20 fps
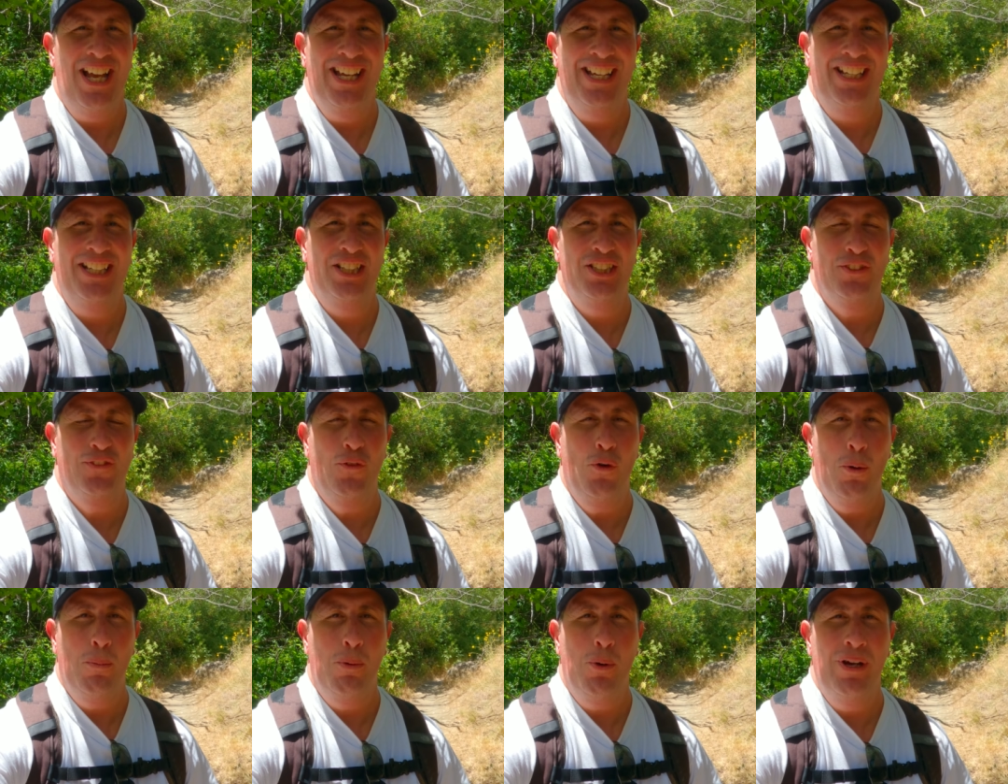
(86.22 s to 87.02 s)
hike is
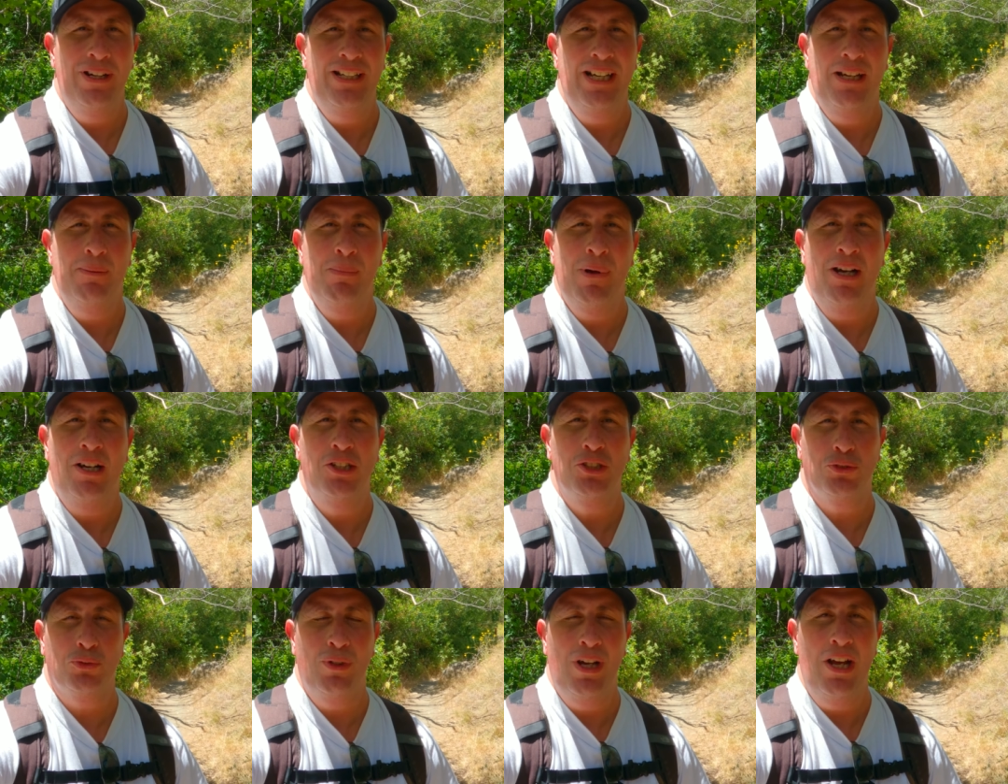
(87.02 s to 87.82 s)
4.9
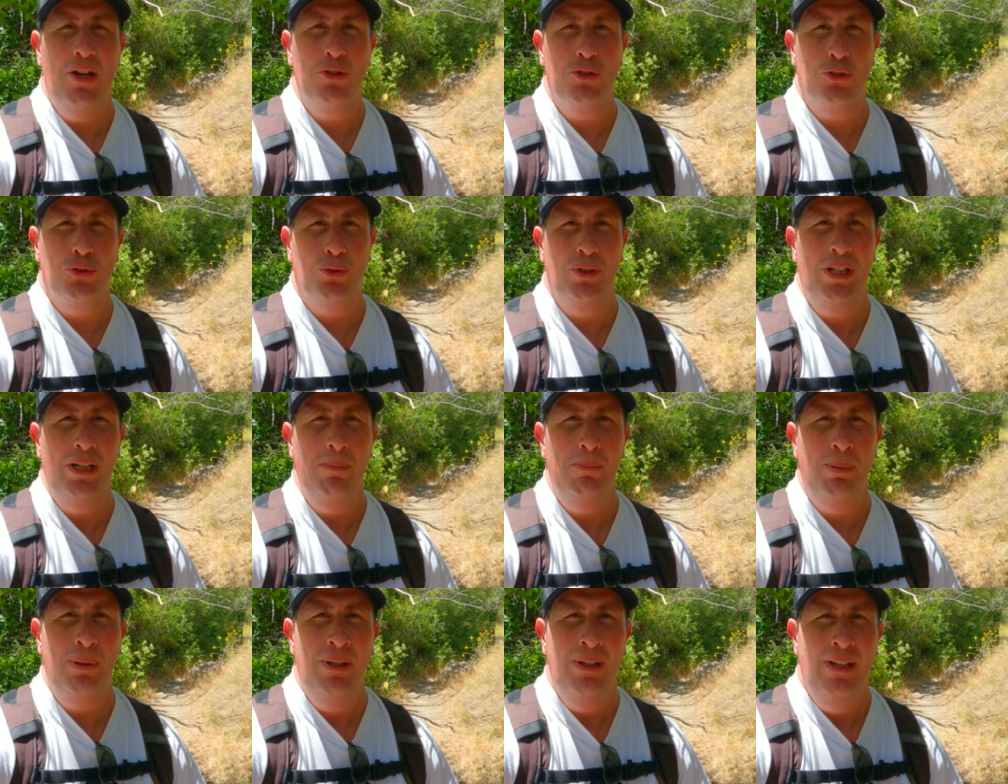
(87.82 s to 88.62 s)
miles round
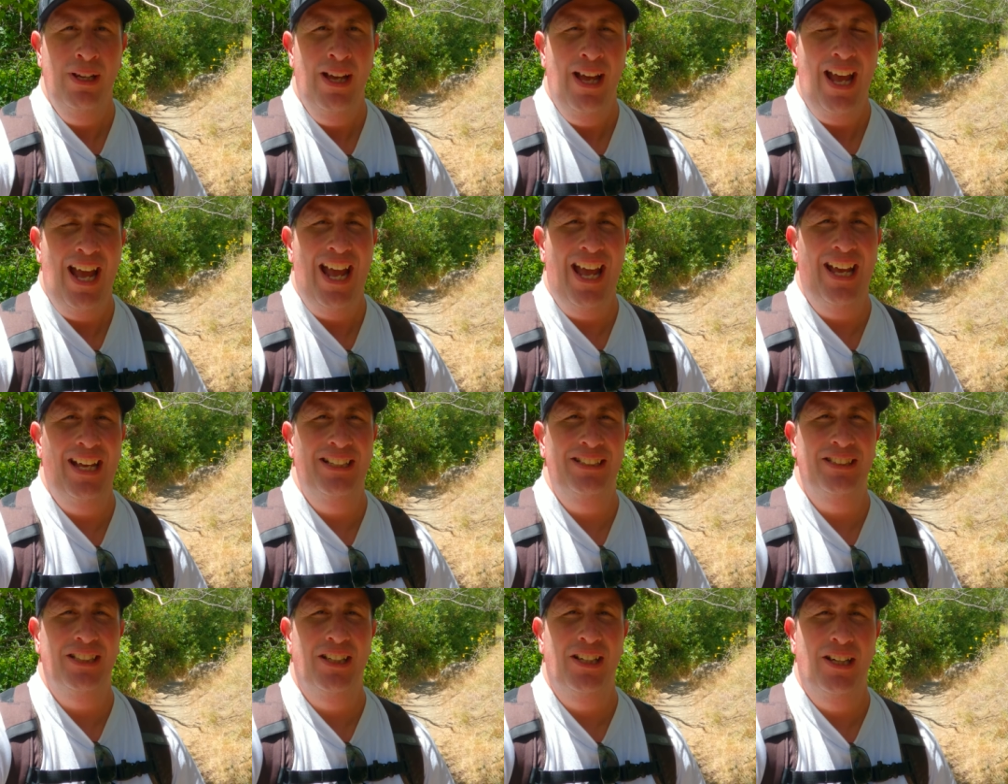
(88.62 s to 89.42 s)
trip,
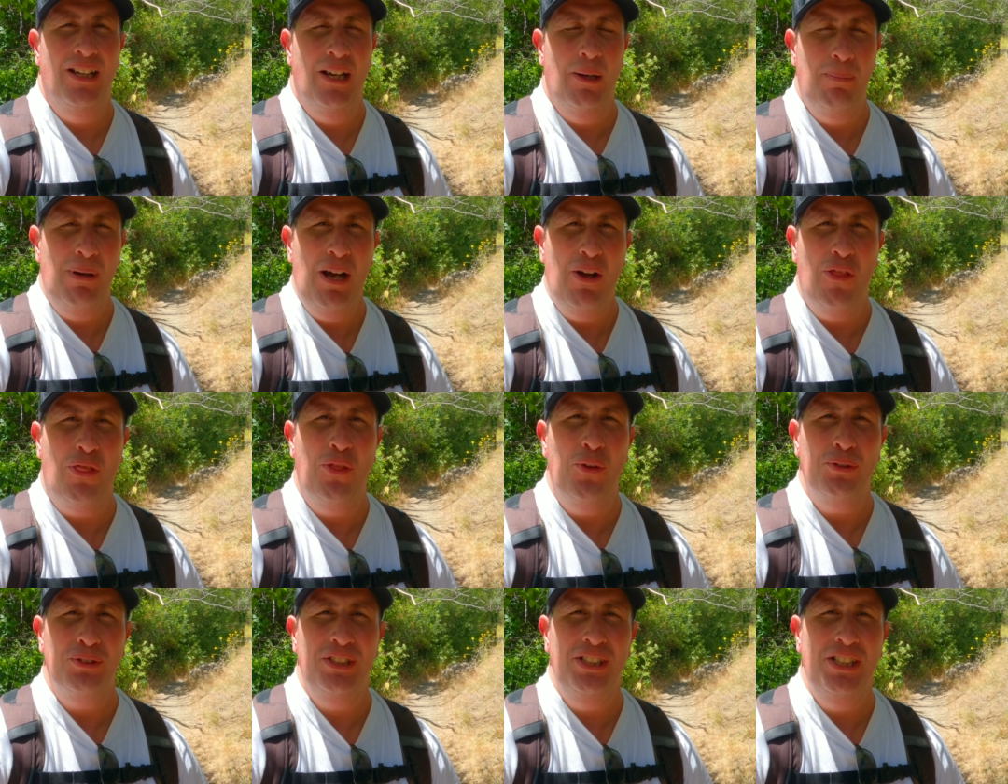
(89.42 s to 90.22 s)
and about
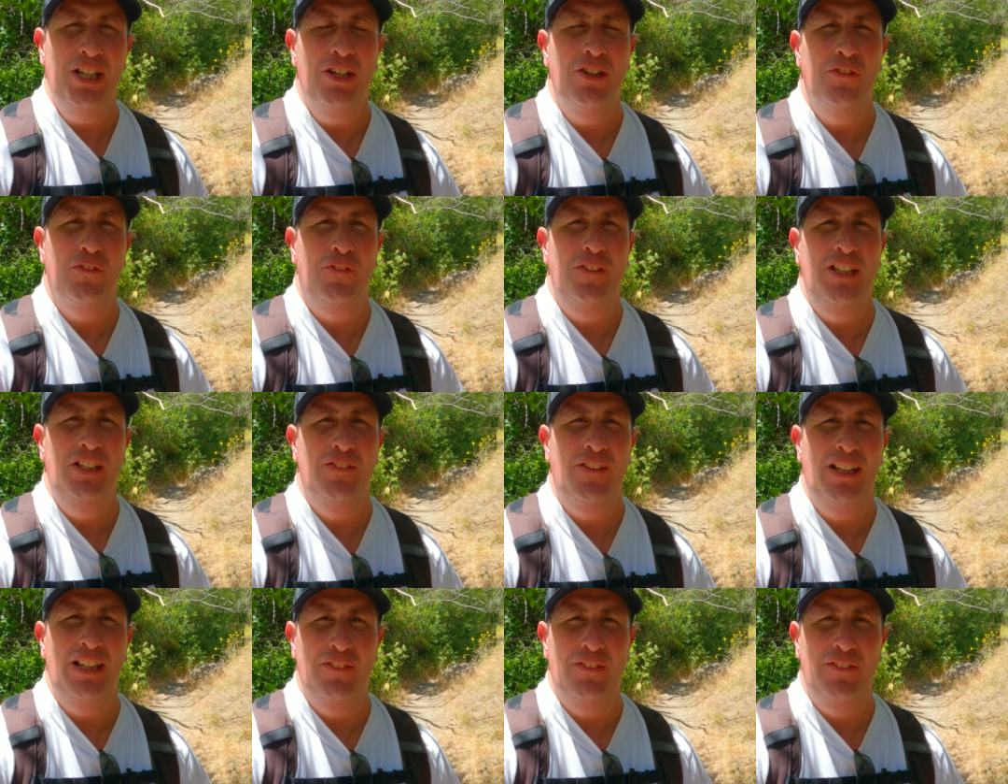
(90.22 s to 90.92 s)
1,300 feet of